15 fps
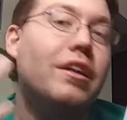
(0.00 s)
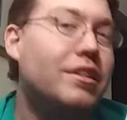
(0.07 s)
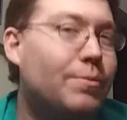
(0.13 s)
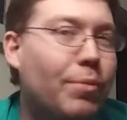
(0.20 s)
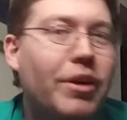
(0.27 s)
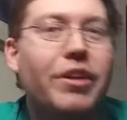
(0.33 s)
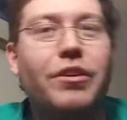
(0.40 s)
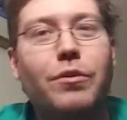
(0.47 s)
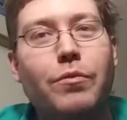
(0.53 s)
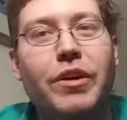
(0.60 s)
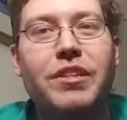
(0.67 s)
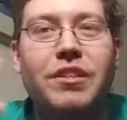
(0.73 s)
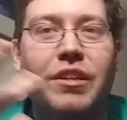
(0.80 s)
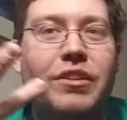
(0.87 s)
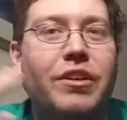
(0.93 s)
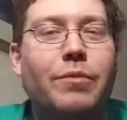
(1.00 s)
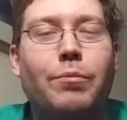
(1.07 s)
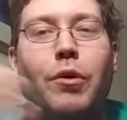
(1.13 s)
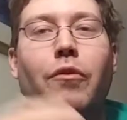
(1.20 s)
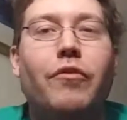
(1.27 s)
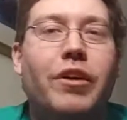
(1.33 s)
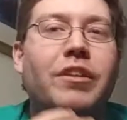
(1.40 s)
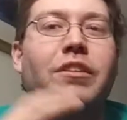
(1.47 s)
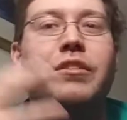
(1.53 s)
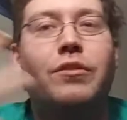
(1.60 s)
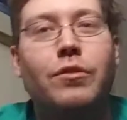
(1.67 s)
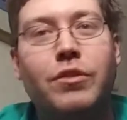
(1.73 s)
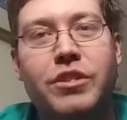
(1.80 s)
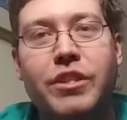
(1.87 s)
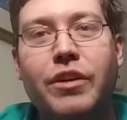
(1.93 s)
It's pretty good reasoning there, both in
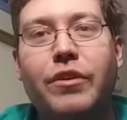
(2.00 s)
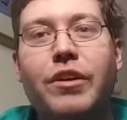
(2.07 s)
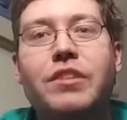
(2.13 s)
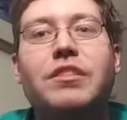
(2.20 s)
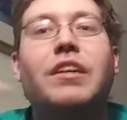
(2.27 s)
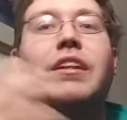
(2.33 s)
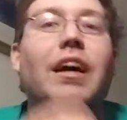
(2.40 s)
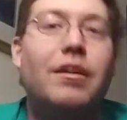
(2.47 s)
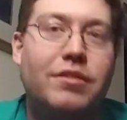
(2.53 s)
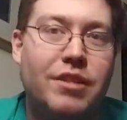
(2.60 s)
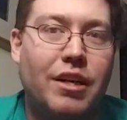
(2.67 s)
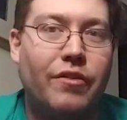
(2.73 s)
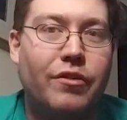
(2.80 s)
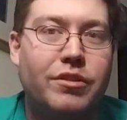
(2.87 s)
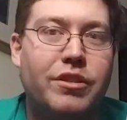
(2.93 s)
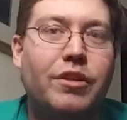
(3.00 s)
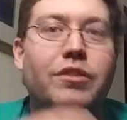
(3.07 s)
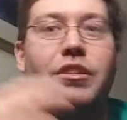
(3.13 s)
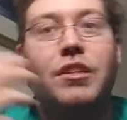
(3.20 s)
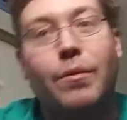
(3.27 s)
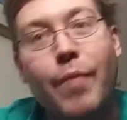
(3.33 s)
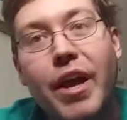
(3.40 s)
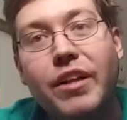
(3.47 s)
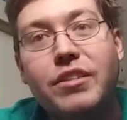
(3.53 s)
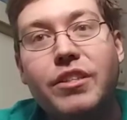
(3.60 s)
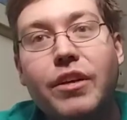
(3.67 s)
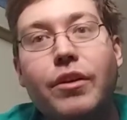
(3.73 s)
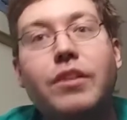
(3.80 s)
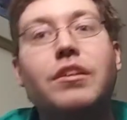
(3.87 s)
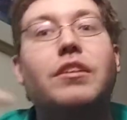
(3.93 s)
her series and outside of her series. In the main
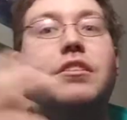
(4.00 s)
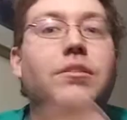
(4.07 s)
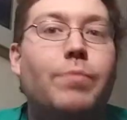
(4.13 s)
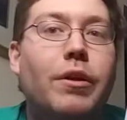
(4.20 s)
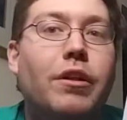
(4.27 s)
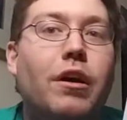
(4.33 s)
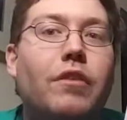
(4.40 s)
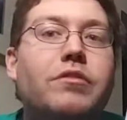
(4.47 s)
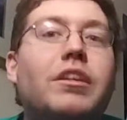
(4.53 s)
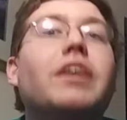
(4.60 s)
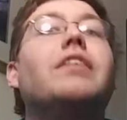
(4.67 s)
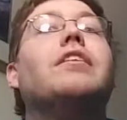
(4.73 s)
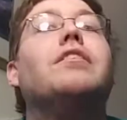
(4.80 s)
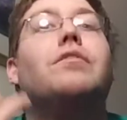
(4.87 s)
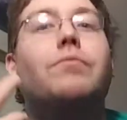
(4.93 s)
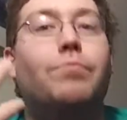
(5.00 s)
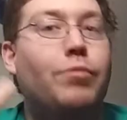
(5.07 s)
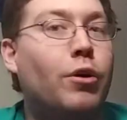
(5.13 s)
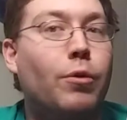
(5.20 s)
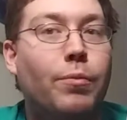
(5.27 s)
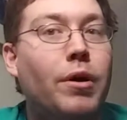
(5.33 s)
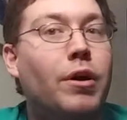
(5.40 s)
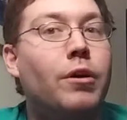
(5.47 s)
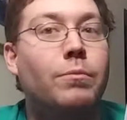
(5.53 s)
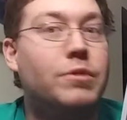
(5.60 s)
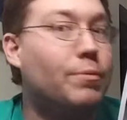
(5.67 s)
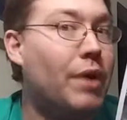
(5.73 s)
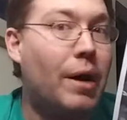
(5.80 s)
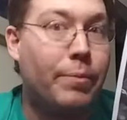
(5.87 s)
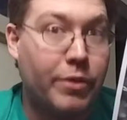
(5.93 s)
series, in spinoffs, and in her terms
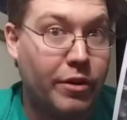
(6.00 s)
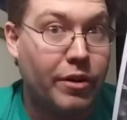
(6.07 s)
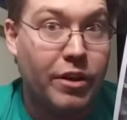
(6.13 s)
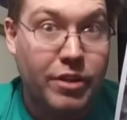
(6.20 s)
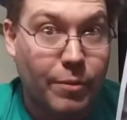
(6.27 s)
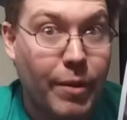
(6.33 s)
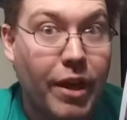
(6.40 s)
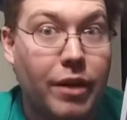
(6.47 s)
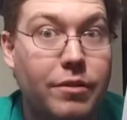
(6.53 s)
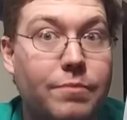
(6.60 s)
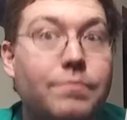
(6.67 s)
of popularity and demand.